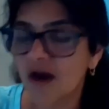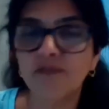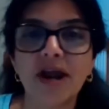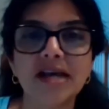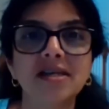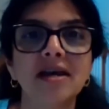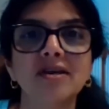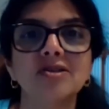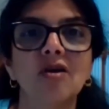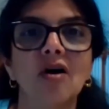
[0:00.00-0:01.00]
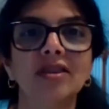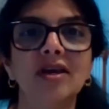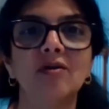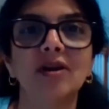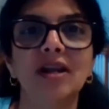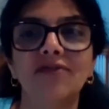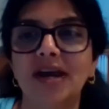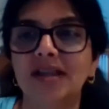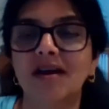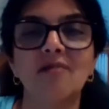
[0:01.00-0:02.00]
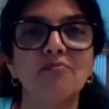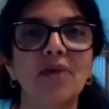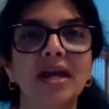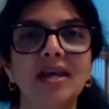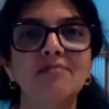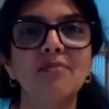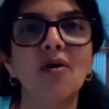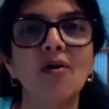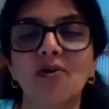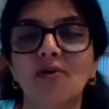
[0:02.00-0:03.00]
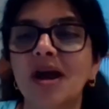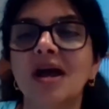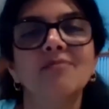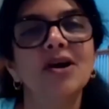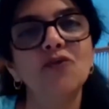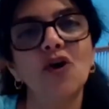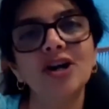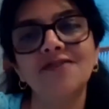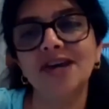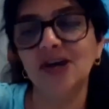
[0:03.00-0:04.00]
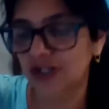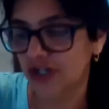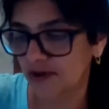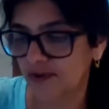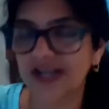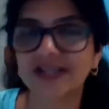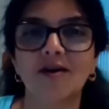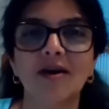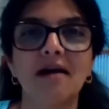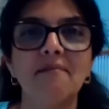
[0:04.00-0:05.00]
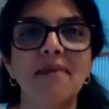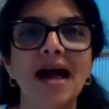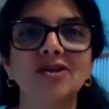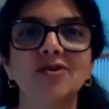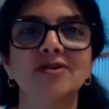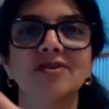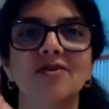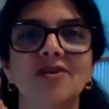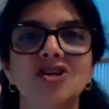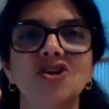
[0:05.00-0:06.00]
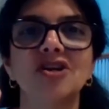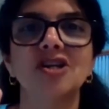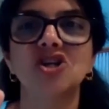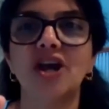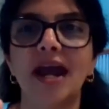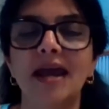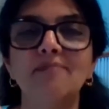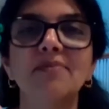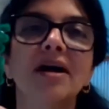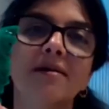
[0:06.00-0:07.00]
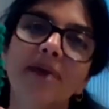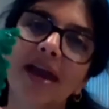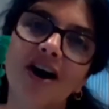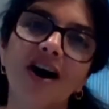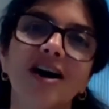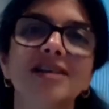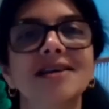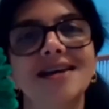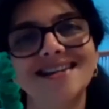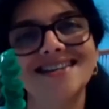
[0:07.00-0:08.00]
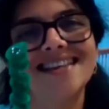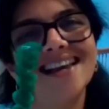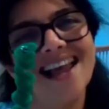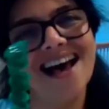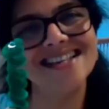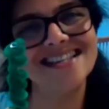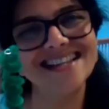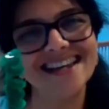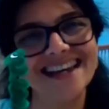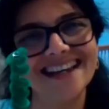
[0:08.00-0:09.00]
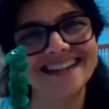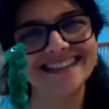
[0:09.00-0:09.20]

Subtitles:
Pressing is not the only way. There are many more. But whatever you do, it's going to come back to its original shape because it is elastic.